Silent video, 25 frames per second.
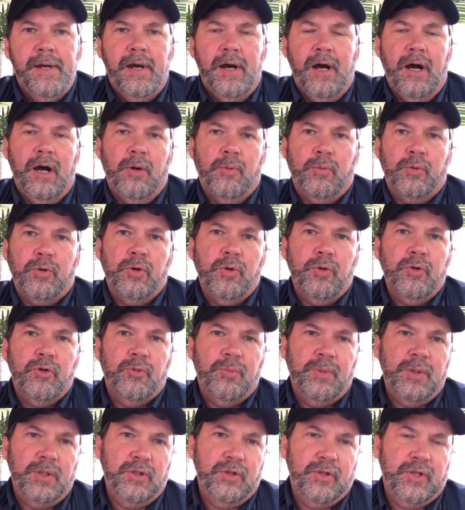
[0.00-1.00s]
We're going to
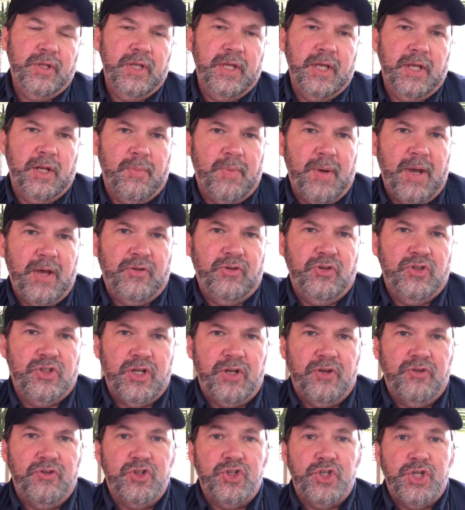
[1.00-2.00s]
be looking at a passage out of